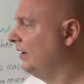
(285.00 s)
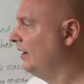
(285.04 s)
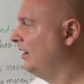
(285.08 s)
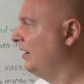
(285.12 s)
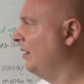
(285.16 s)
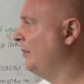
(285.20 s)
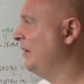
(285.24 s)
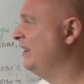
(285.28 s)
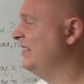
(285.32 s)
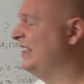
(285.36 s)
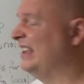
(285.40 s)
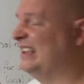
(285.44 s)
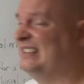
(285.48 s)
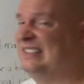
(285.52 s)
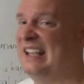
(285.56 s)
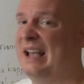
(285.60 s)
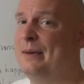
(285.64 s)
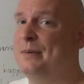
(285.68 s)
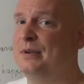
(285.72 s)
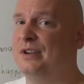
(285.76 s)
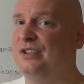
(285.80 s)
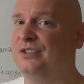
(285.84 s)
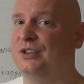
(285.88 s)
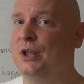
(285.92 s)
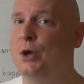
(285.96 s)
I mean, the
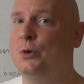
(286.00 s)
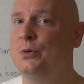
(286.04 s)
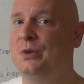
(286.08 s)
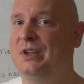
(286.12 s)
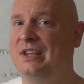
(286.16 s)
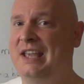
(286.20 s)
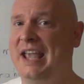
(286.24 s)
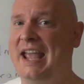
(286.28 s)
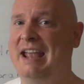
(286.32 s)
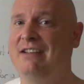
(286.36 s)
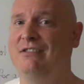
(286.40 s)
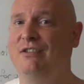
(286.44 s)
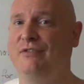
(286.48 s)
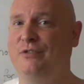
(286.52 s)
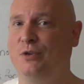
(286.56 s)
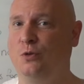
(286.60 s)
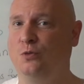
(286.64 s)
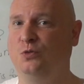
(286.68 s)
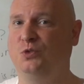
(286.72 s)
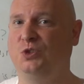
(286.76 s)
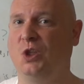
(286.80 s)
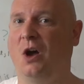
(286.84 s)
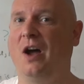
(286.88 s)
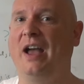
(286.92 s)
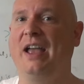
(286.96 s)
examiners don't care if you
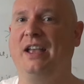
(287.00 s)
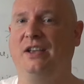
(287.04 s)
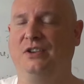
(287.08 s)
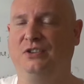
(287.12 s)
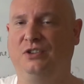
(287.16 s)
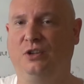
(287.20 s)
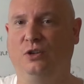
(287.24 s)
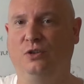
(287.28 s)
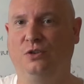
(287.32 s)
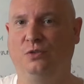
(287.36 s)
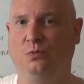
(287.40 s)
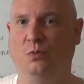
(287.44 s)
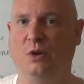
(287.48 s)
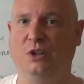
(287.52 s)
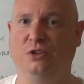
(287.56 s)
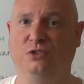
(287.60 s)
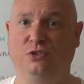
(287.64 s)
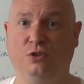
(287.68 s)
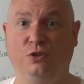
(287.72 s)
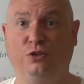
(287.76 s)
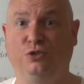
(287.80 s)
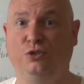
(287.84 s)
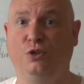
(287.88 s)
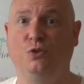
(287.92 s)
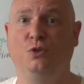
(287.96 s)
die as
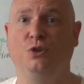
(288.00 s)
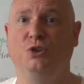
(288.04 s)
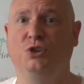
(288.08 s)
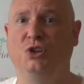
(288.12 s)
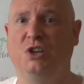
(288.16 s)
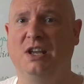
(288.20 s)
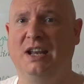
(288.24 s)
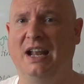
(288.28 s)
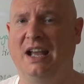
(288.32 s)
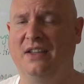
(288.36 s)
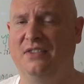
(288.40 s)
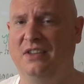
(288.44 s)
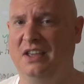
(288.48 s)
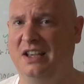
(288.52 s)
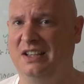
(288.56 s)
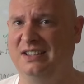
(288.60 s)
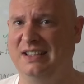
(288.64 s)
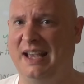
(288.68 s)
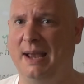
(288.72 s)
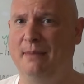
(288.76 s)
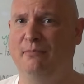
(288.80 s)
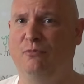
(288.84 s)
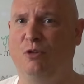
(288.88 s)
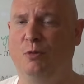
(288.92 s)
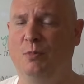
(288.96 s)
soon as you get out of the
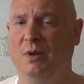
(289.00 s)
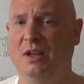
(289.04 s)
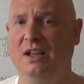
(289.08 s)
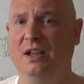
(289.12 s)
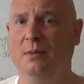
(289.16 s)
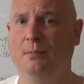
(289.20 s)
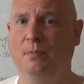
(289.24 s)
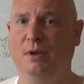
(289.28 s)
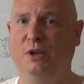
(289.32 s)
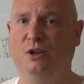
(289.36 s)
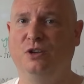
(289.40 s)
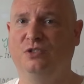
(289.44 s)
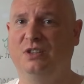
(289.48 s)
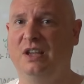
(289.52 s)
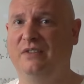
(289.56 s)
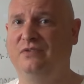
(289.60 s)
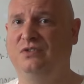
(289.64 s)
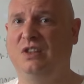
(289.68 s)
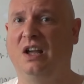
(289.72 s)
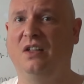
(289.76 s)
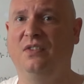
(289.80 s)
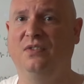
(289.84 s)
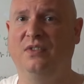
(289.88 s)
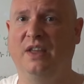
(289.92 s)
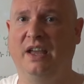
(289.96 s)
exam room, because they've
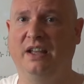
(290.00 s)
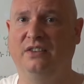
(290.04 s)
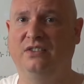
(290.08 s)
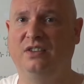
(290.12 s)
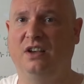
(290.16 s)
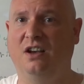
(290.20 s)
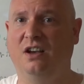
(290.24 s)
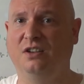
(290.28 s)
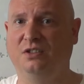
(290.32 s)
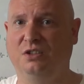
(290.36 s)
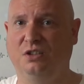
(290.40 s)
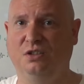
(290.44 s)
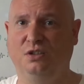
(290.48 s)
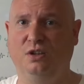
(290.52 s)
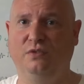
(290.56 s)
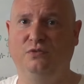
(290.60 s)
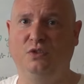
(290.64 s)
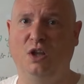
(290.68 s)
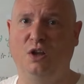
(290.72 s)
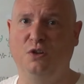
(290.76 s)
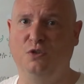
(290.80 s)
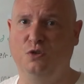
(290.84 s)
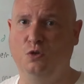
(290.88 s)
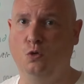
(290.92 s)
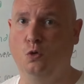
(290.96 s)
done their task and you've
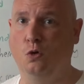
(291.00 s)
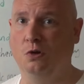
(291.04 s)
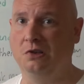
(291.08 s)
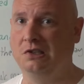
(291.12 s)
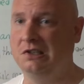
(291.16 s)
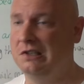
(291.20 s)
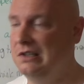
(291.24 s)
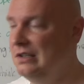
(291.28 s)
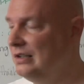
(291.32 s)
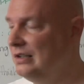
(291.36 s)
done yours.